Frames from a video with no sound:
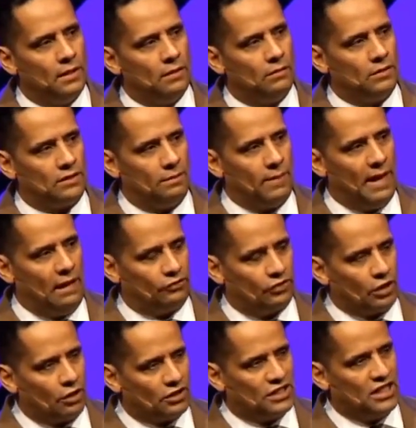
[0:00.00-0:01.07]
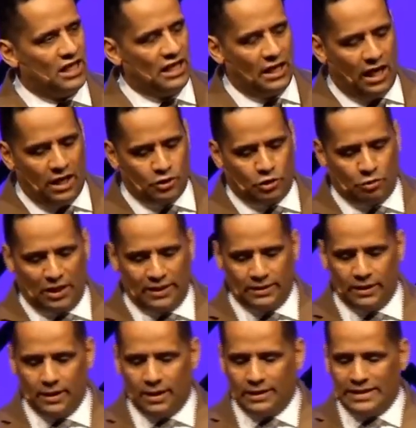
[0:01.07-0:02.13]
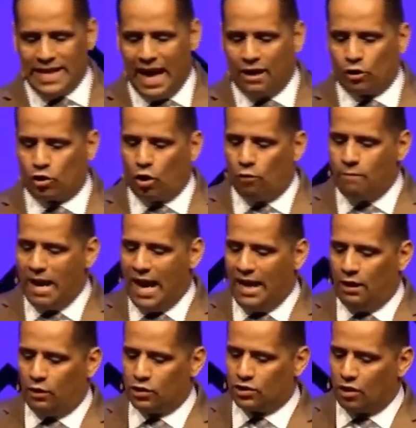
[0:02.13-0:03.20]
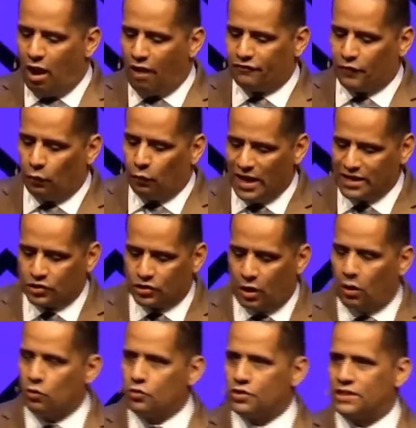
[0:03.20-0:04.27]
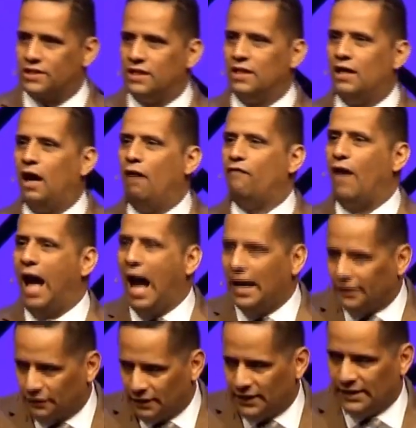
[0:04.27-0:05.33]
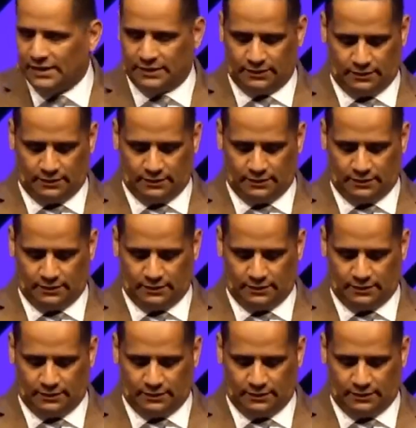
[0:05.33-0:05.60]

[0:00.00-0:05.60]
was about 1,300 nautical miles off the west coast of Ireland.